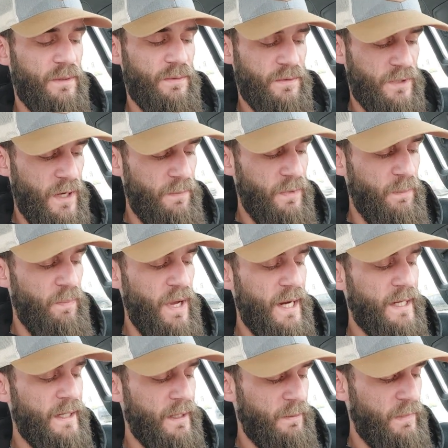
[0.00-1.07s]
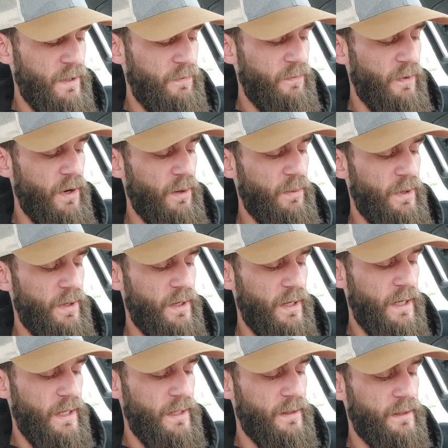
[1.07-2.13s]
something beckoning me forward,
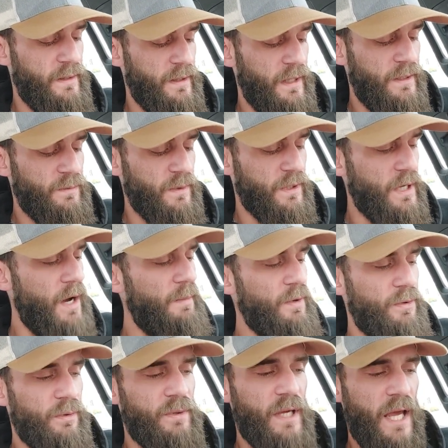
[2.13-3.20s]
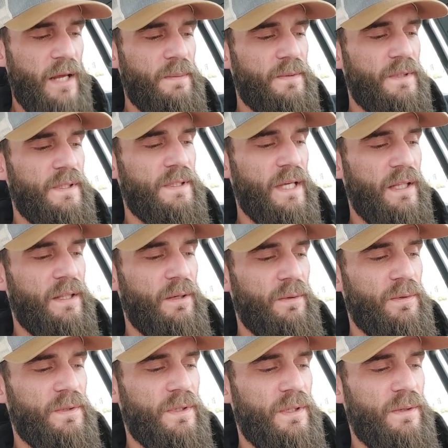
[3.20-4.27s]
and that's what got me through Capes. Is that
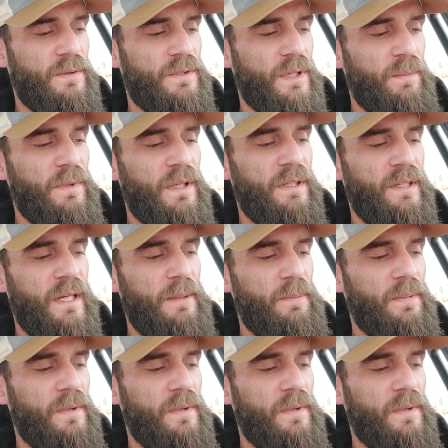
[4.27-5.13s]
there's something deep.